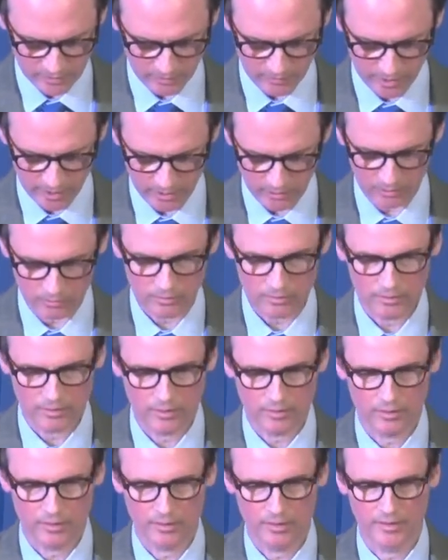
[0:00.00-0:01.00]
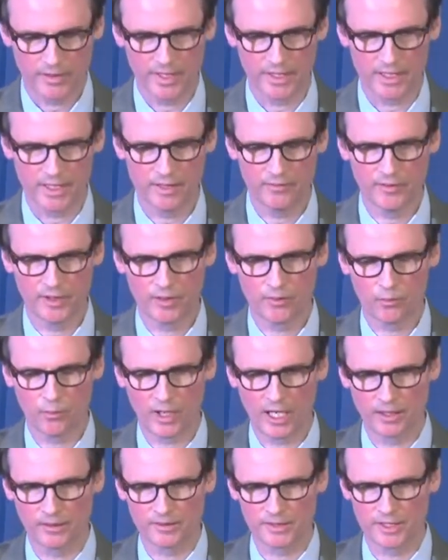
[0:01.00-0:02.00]
know that even
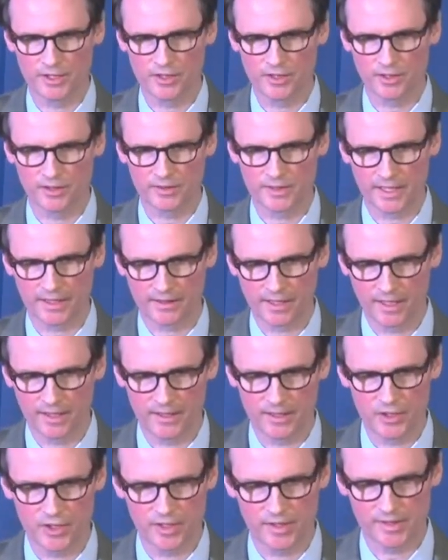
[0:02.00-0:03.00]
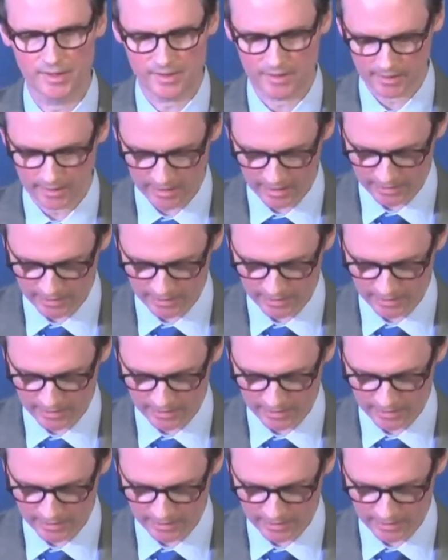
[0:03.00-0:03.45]
while digital technologies can